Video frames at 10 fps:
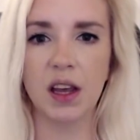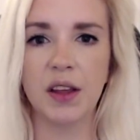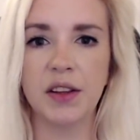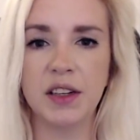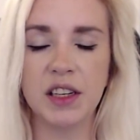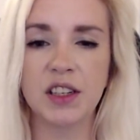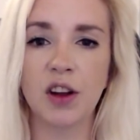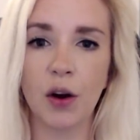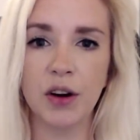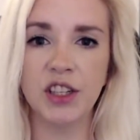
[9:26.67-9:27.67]
The
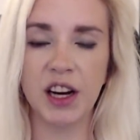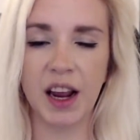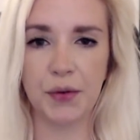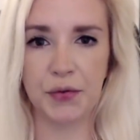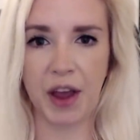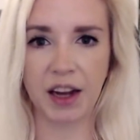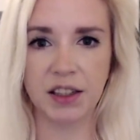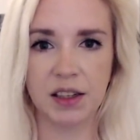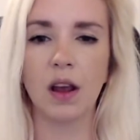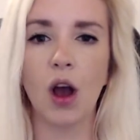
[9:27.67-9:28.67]
discouraging
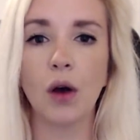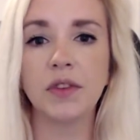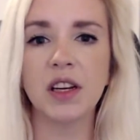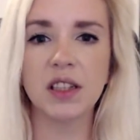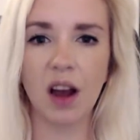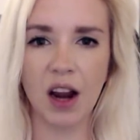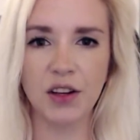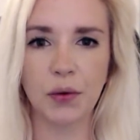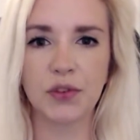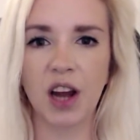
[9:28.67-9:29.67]
effect of this kind
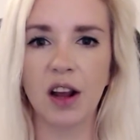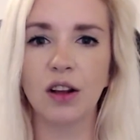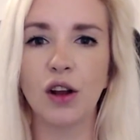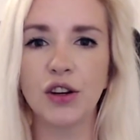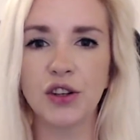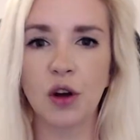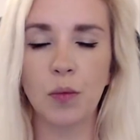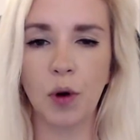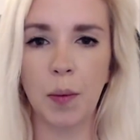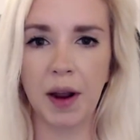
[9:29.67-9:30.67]
of psychological
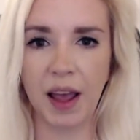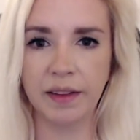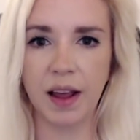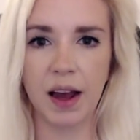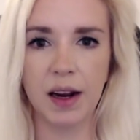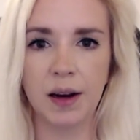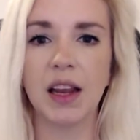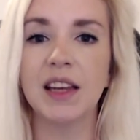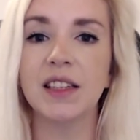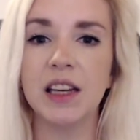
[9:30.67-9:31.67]
propaganda
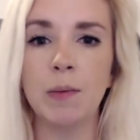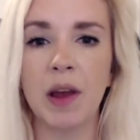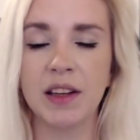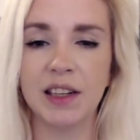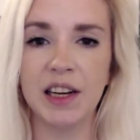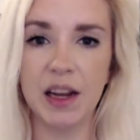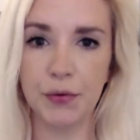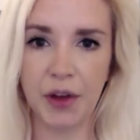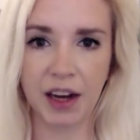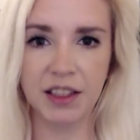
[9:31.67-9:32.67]
is immensely
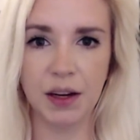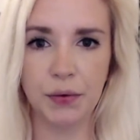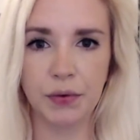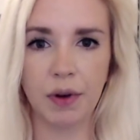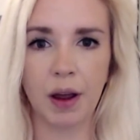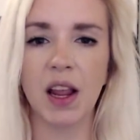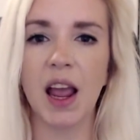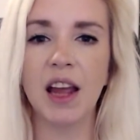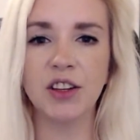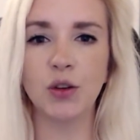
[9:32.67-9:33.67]
effective.
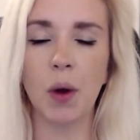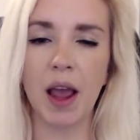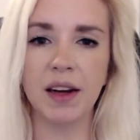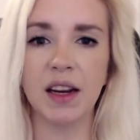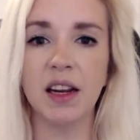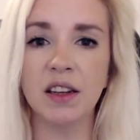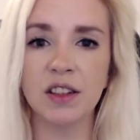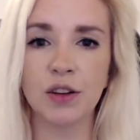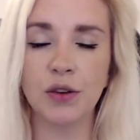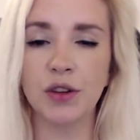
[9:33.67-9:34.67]
And to add
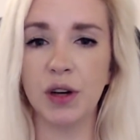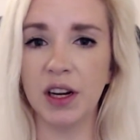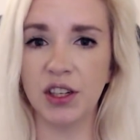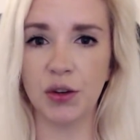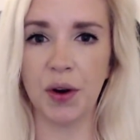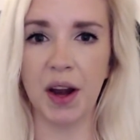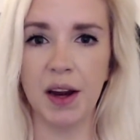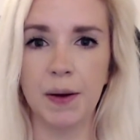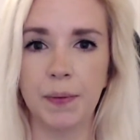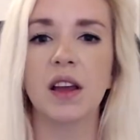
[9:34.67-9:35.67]
insult to injury,
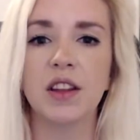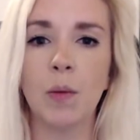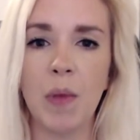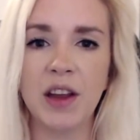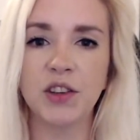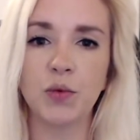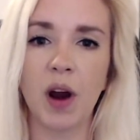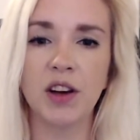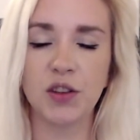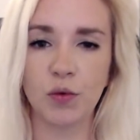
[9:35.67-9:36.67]
the men's
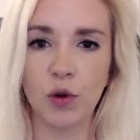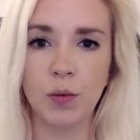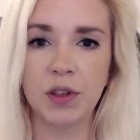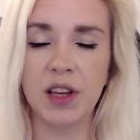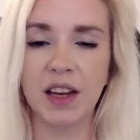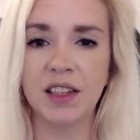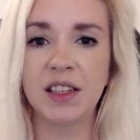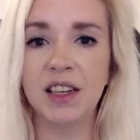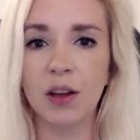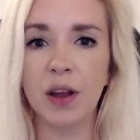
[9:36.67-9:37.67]
rights groups that
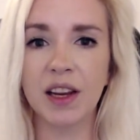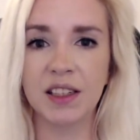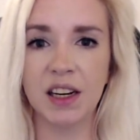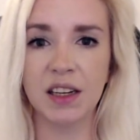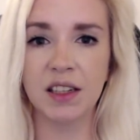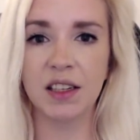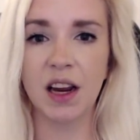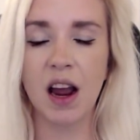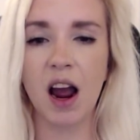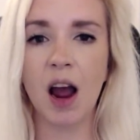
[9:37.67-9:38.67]
still exist
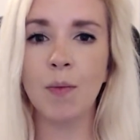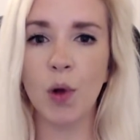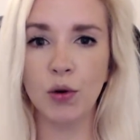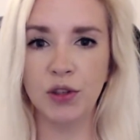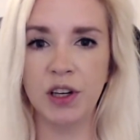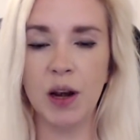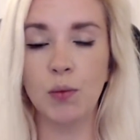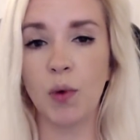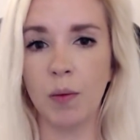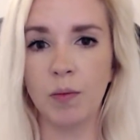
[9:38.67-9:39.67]
are mostly
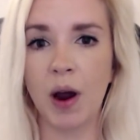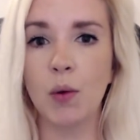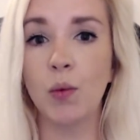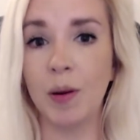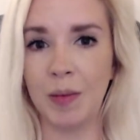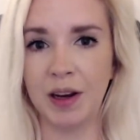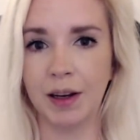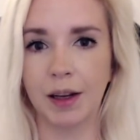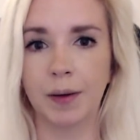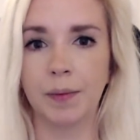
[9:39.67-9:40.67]
run by
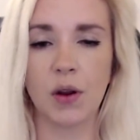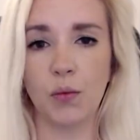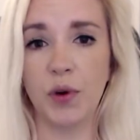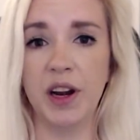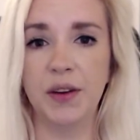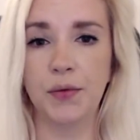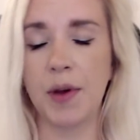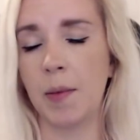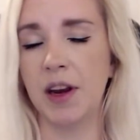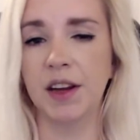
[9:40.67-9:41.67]
women, read
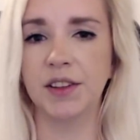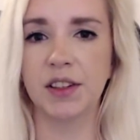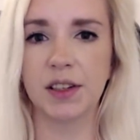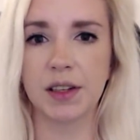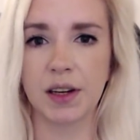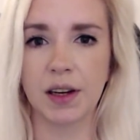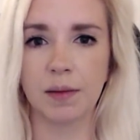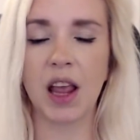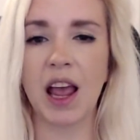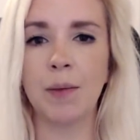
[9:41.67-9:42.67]
feminists.
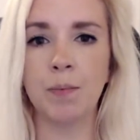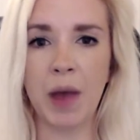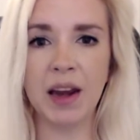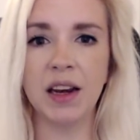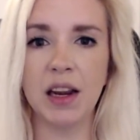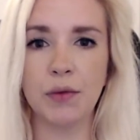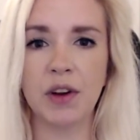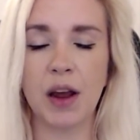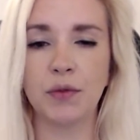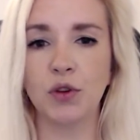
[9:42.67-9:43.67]
And men even
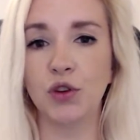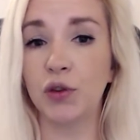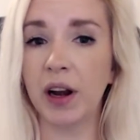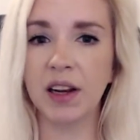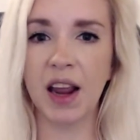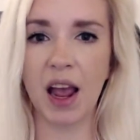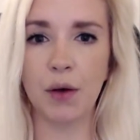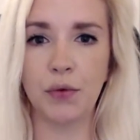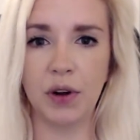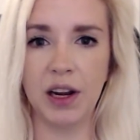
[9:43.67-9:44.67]
have to tread
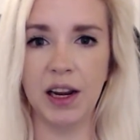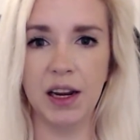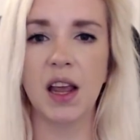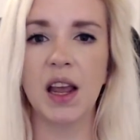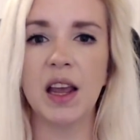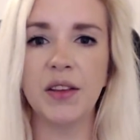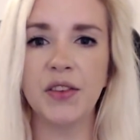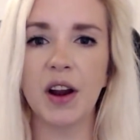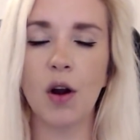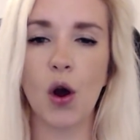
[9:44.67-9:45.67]
carefully in
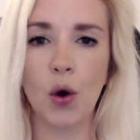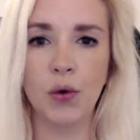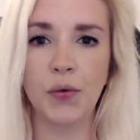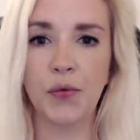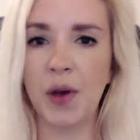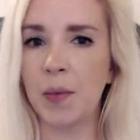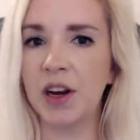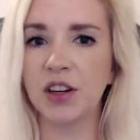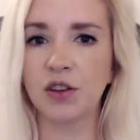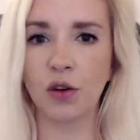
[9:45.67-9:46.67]
their own
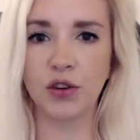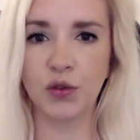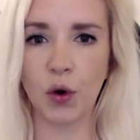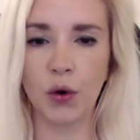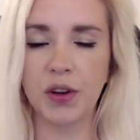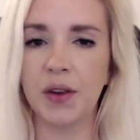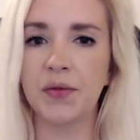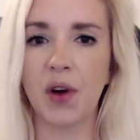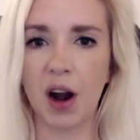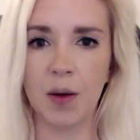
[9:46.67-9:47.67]
feminist-controlled
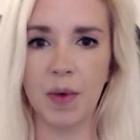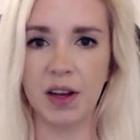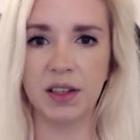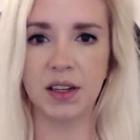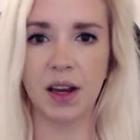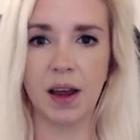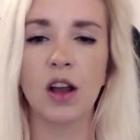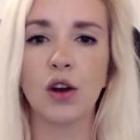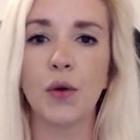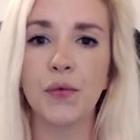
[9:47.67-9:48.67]
environment,
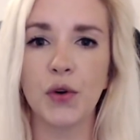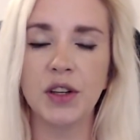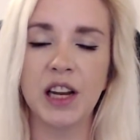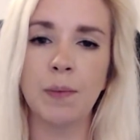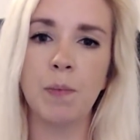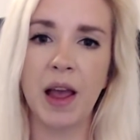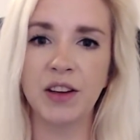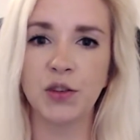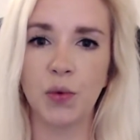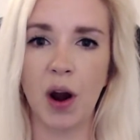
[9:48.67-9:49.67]
converting
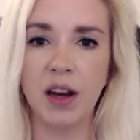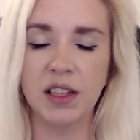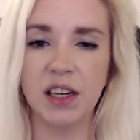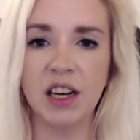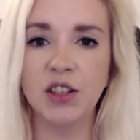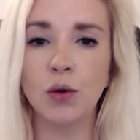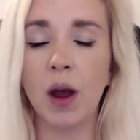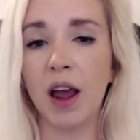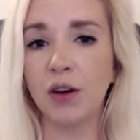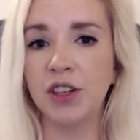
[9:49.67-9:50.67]
men's rights into
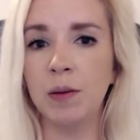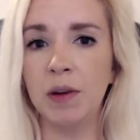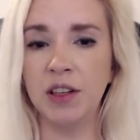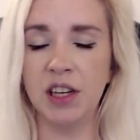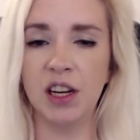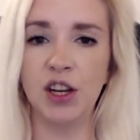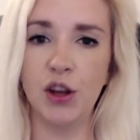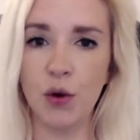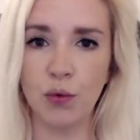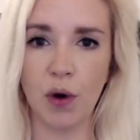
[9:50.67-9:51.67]

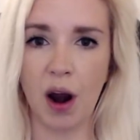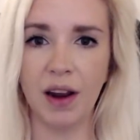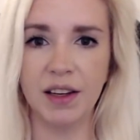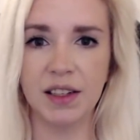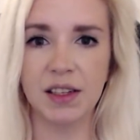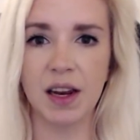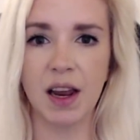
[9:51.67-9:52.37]
LGBTQ rights.